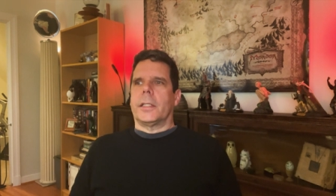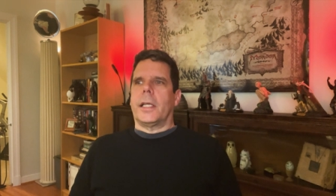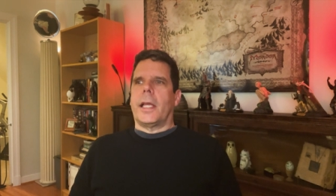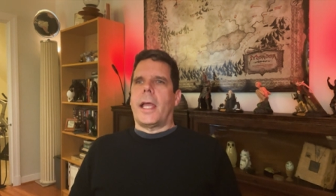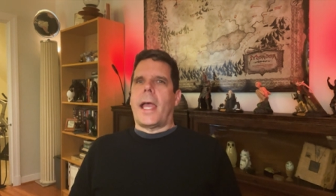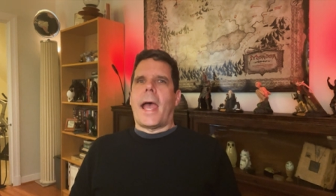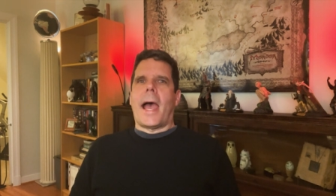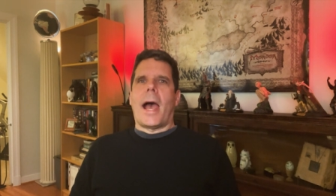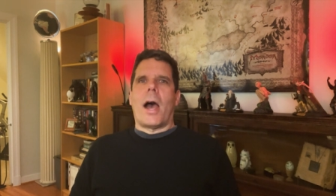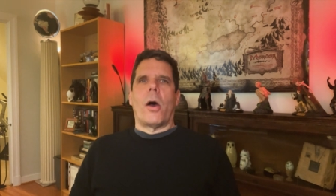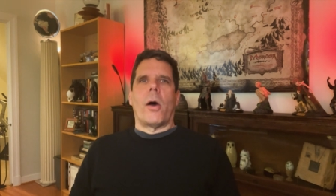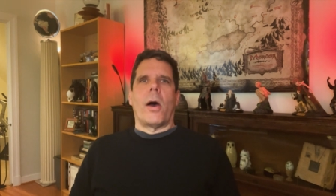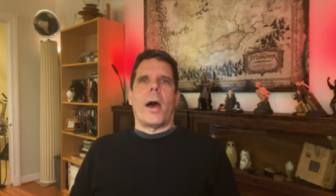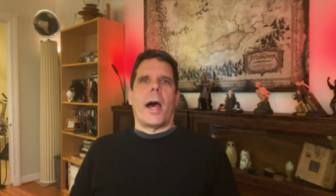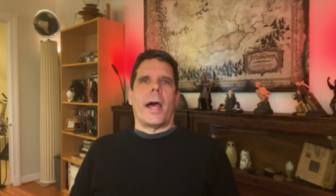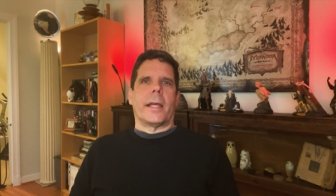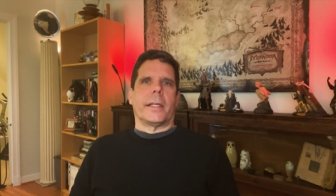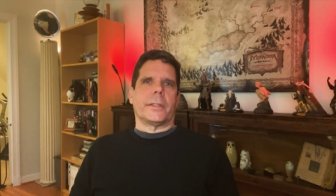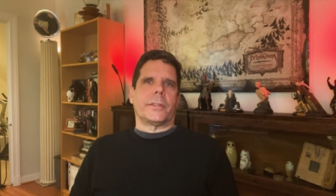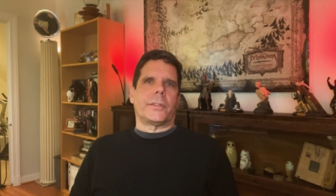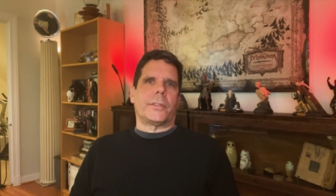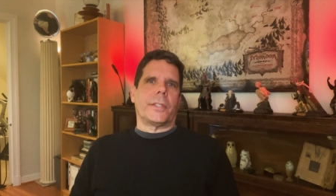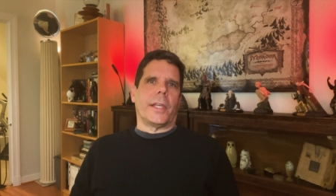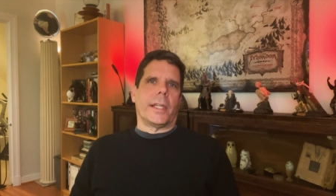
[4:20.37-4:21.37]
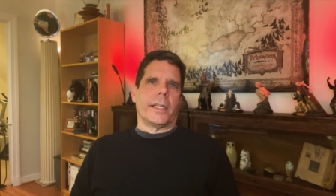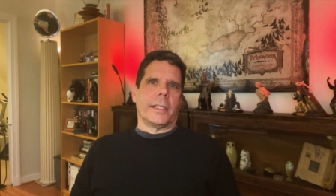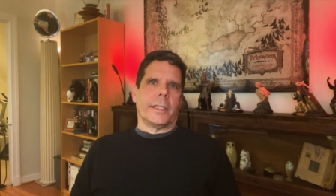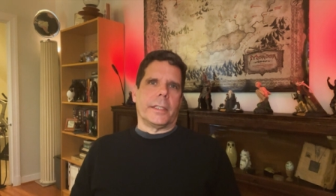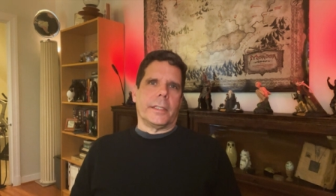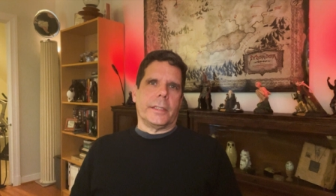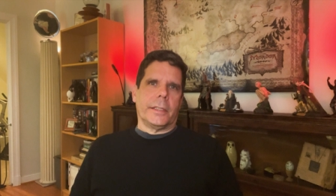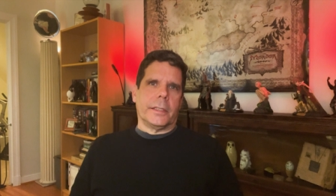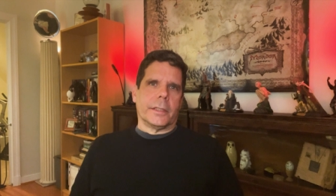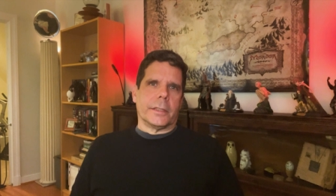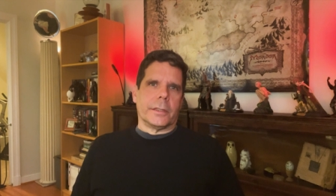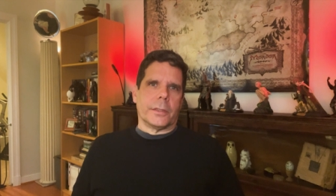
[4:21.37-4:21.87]
how I said
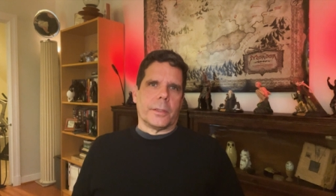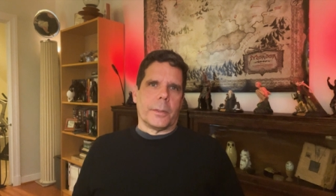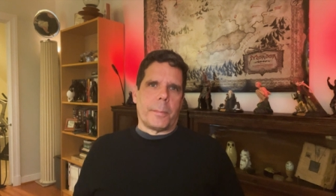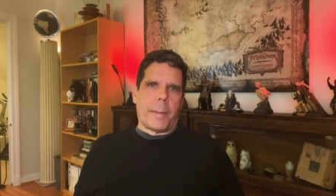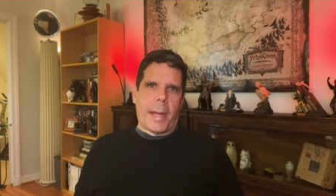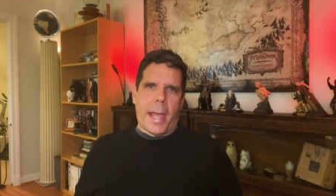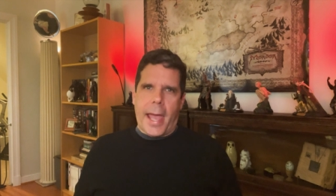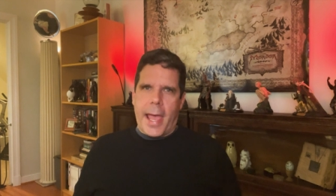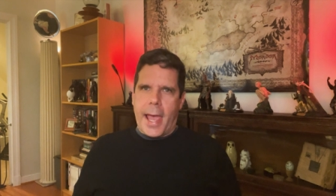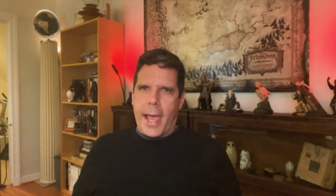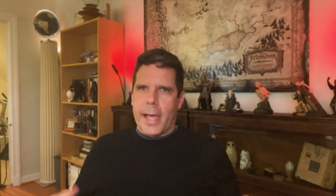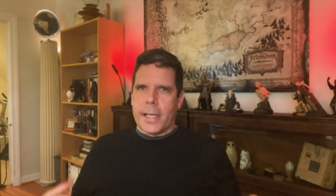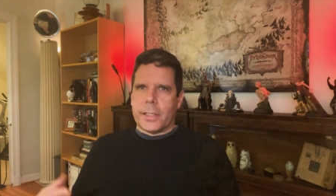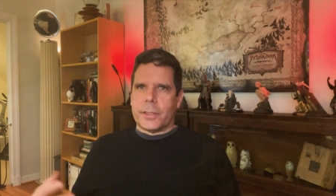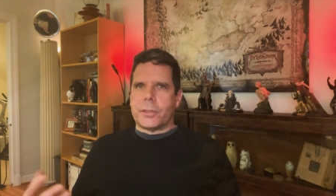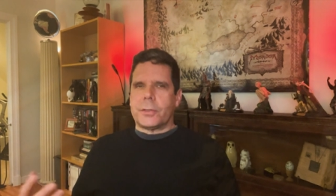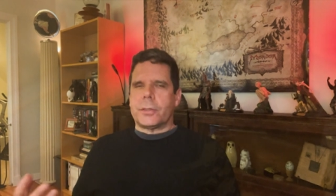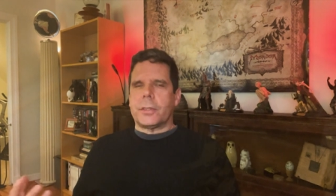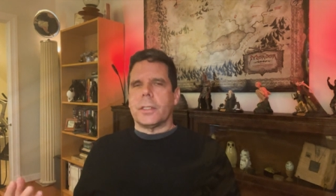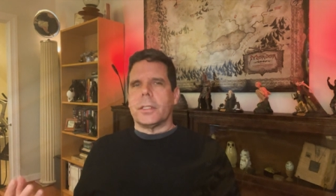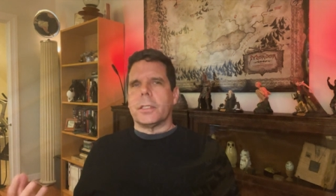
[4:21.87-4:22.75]
it in the past,